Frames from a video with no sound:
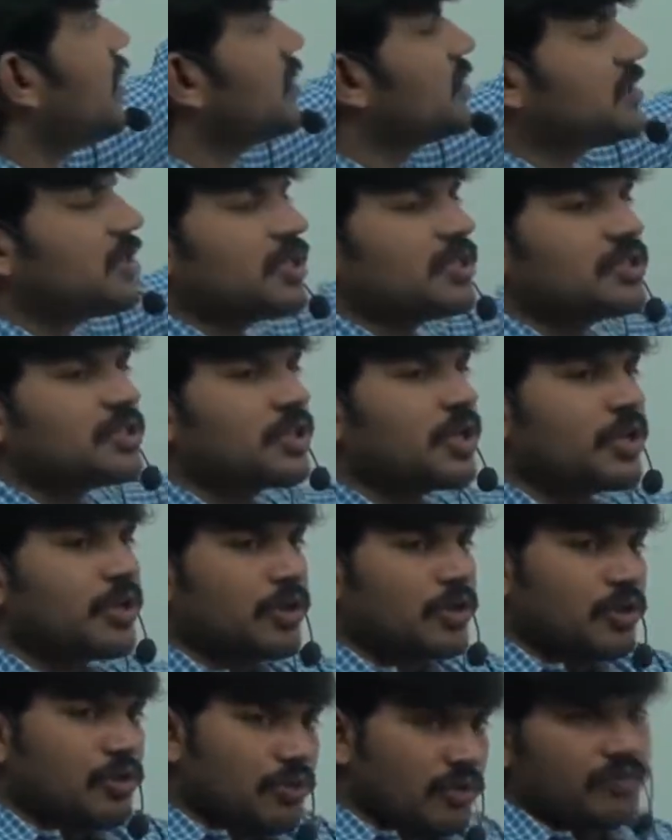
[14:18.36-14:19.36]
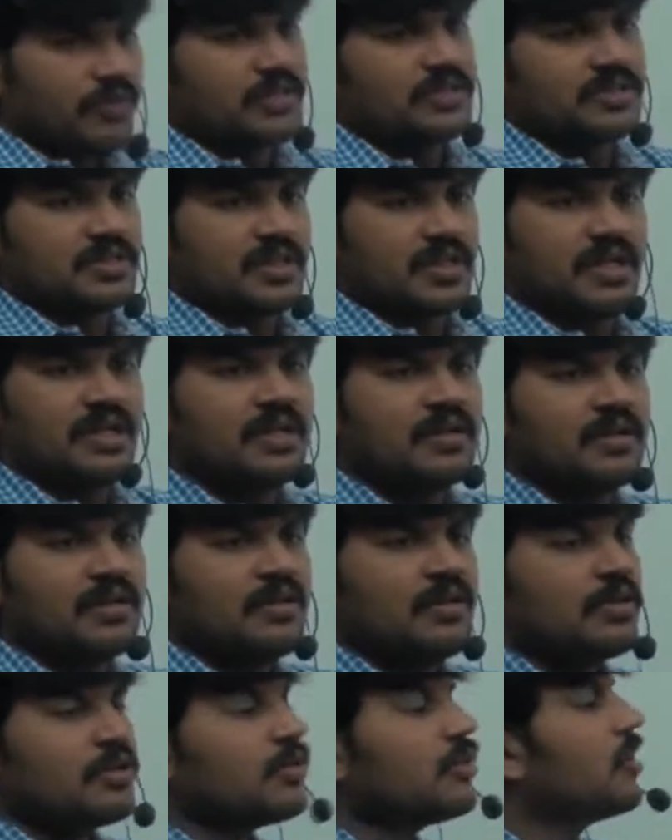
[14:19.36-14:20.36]
existing university,
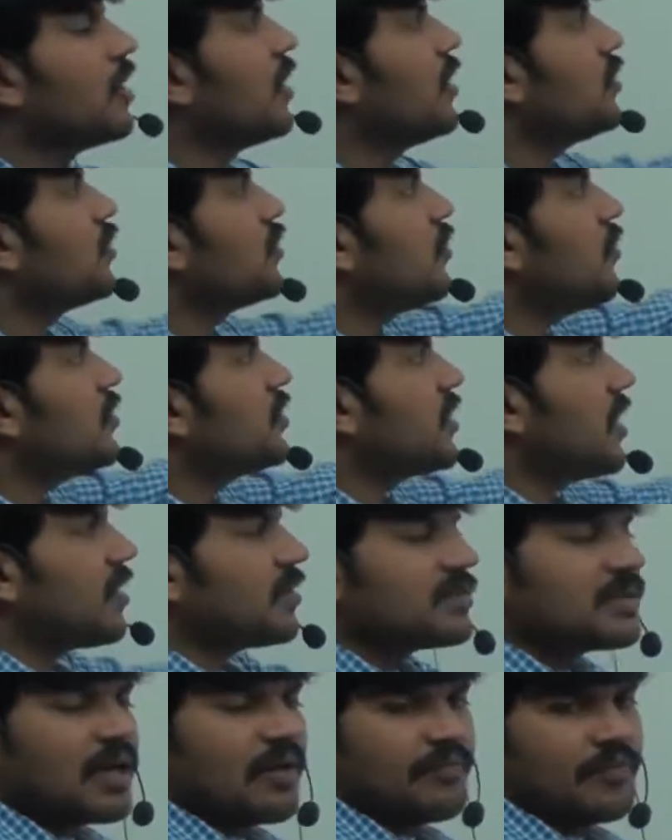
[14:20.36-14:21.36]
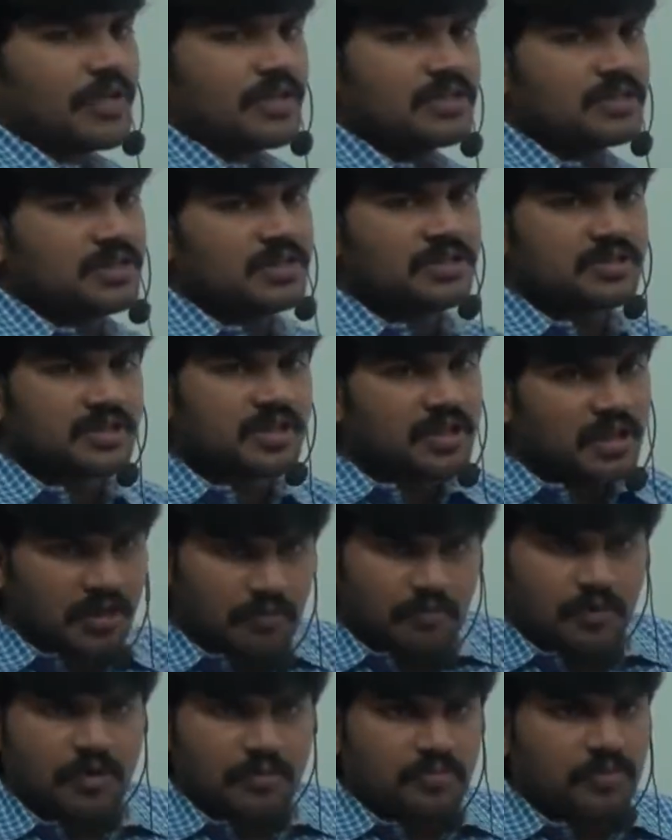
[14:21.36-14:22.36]
there is no chance of existing
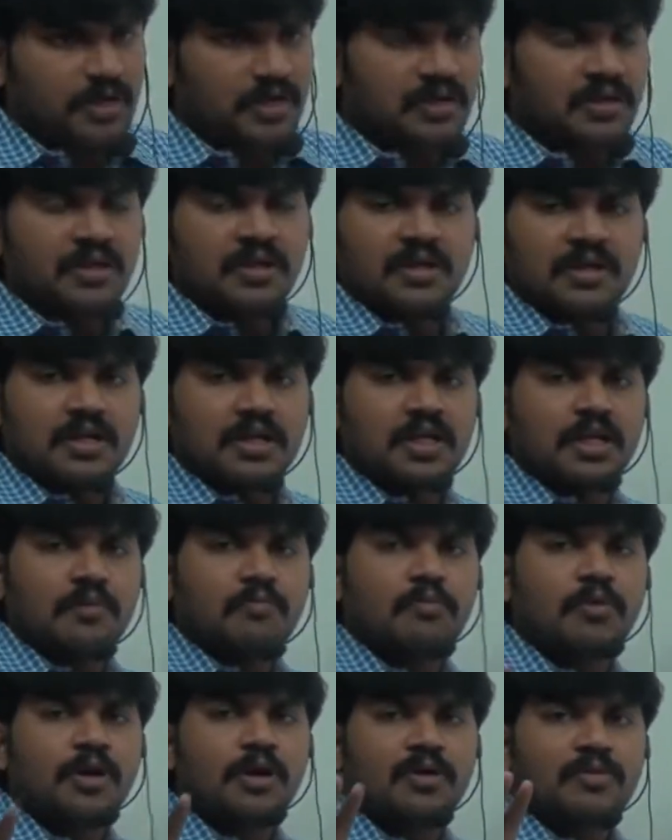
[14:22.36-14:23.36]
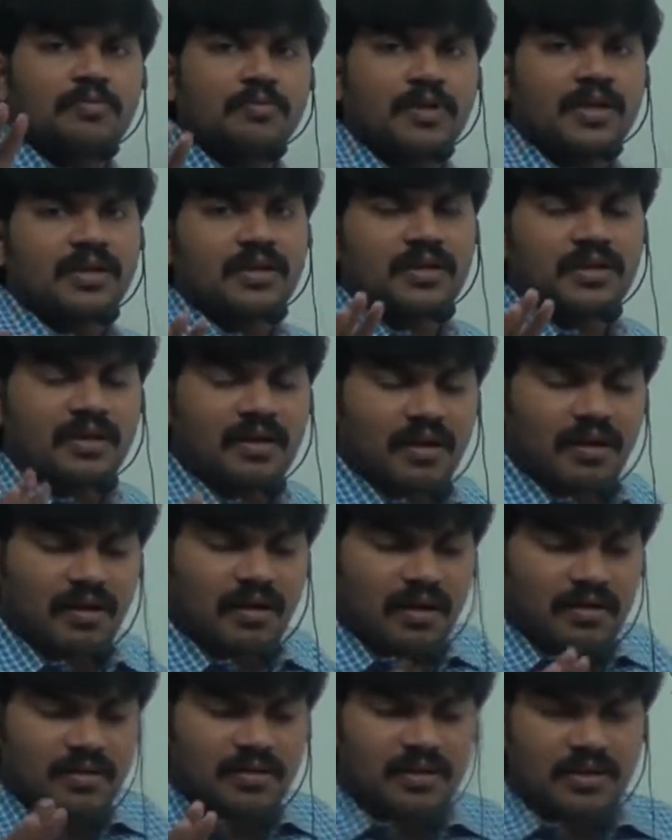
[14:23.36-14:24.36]
department. Department
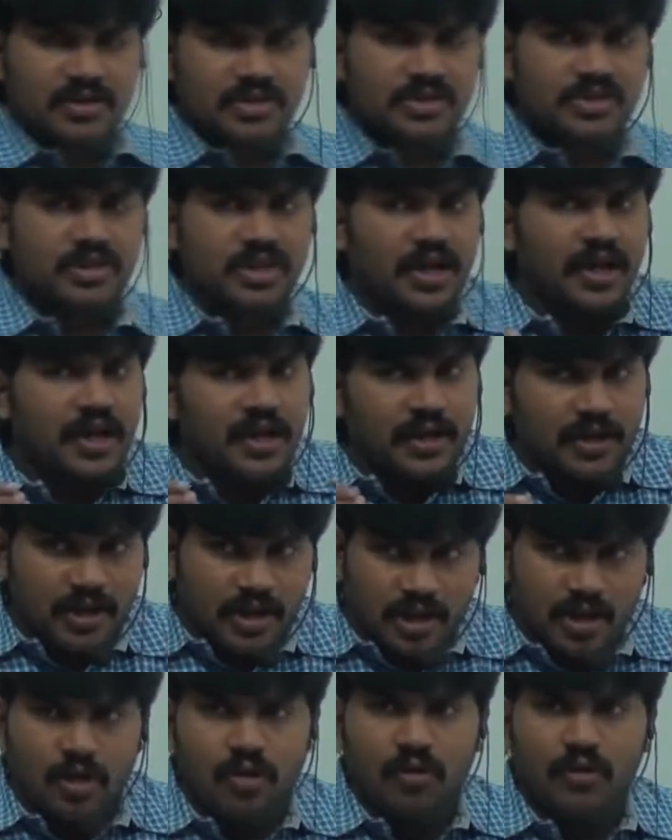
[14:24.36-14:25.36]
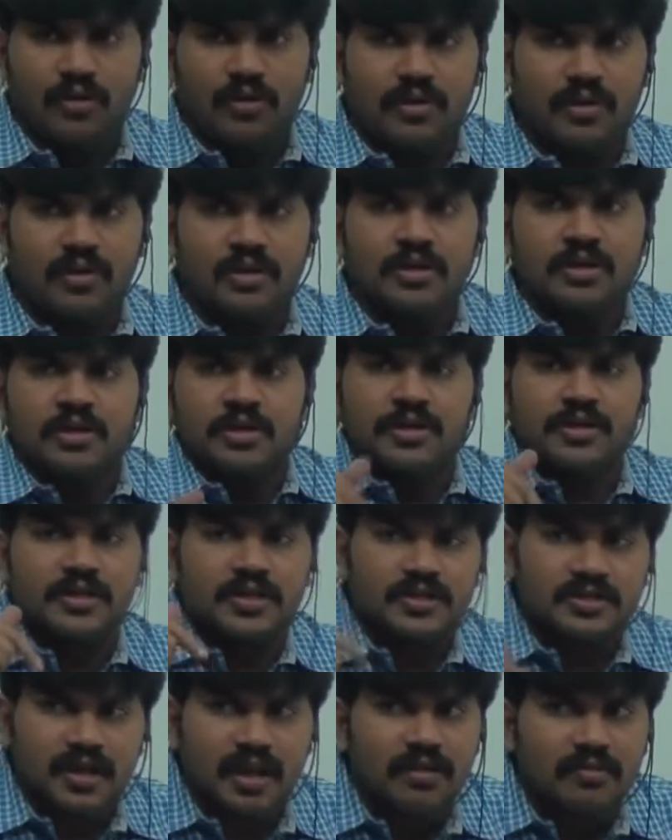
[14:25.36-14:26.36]
can't stay alone.
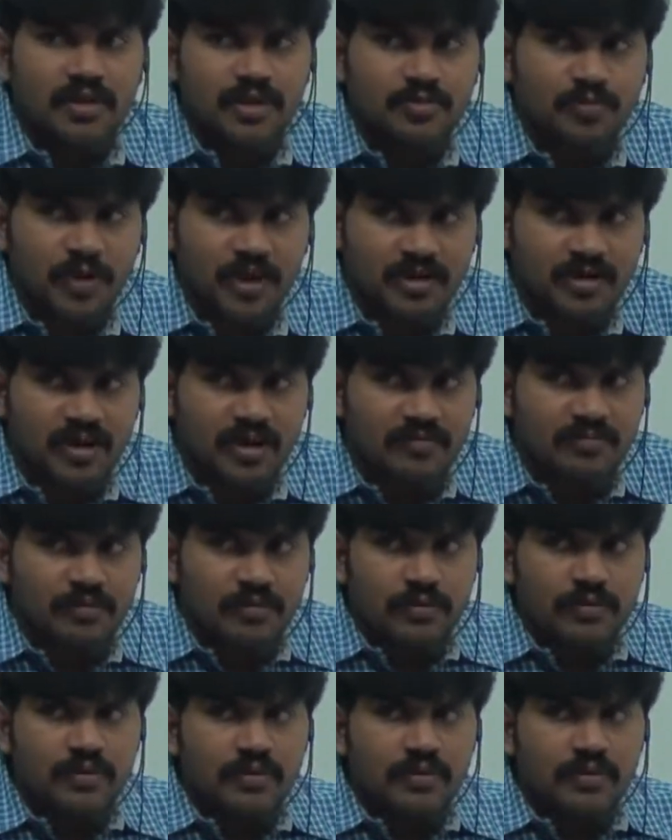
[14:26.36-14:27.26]
It is always part of